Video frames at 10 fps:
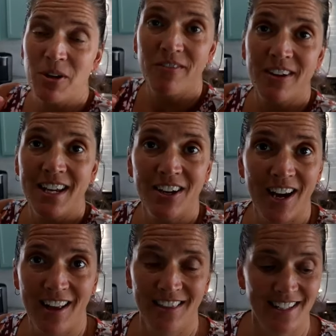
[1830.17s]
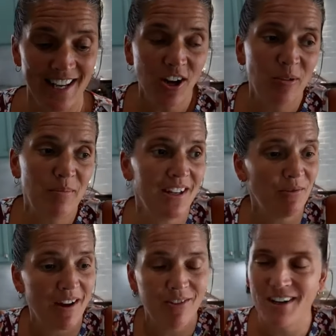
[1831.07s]
beans will be over here, and the taco
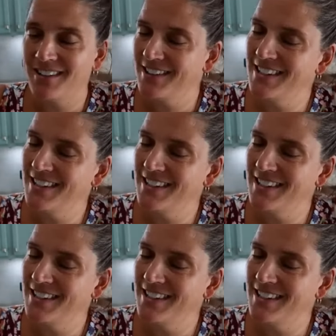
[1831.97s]
meat, and we'll have the